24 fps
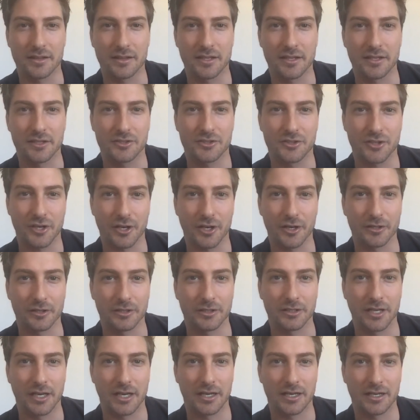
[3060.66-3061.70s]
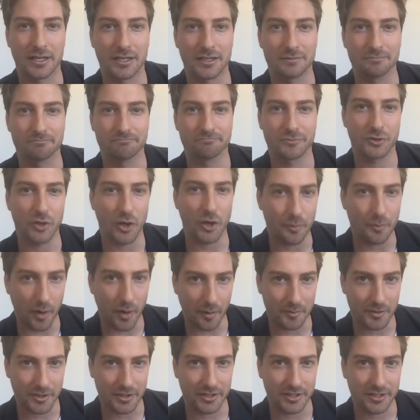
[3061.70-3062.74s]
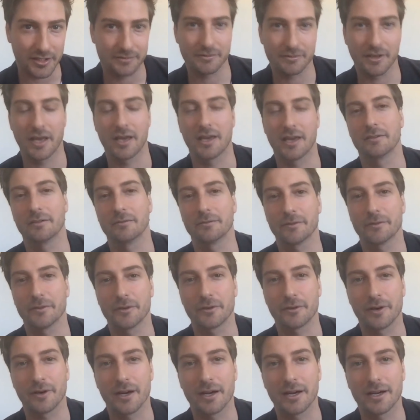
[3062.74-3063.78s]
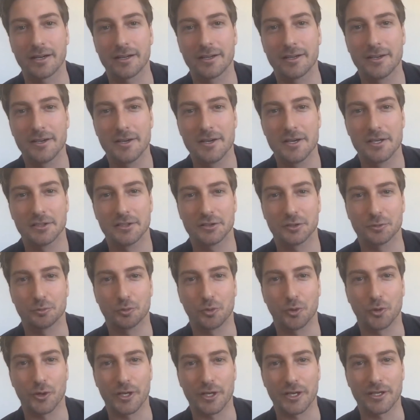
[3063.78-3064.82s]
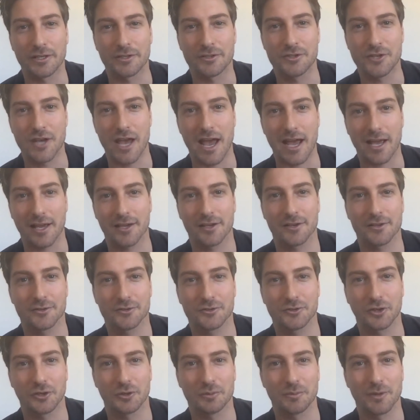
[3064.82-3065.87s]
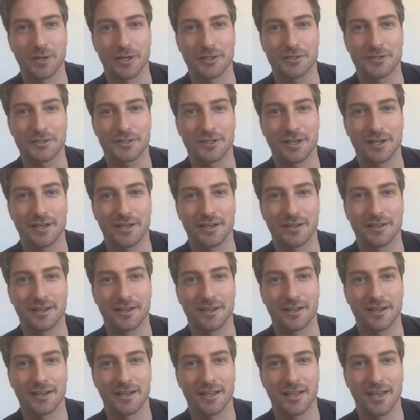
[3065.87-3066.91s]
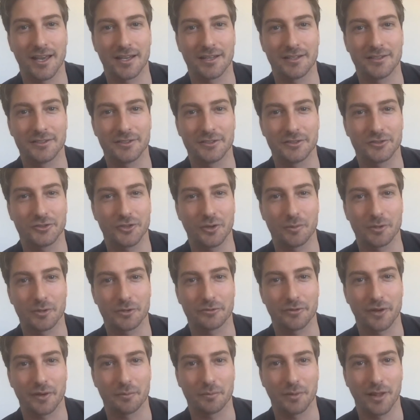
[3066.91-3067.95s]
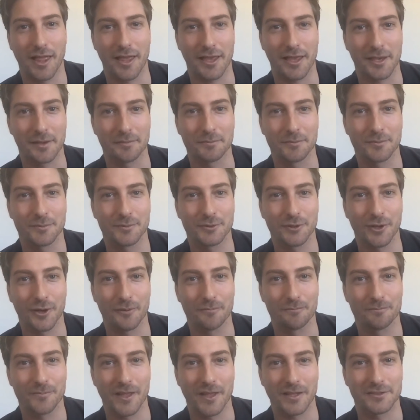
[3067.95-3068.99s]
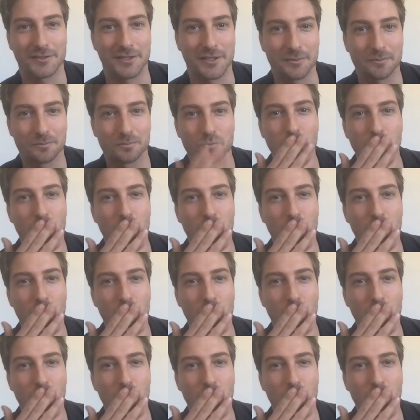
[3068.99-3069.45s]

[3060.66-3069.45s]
this show so popular and for supporting Jack so much. And I had just so much fun playing him. So that's it.